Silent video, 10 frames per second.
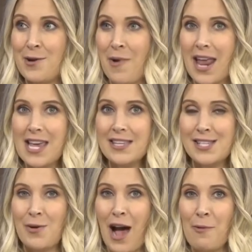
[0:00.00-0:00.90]
You ready?
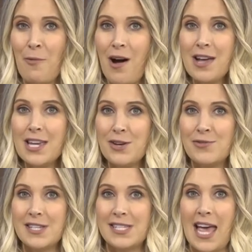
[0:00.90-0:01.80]
So I want
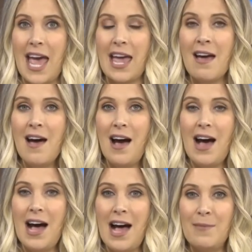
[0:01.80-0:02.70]
you to say,
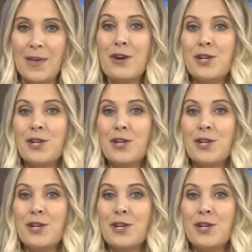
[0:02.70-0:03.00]
here,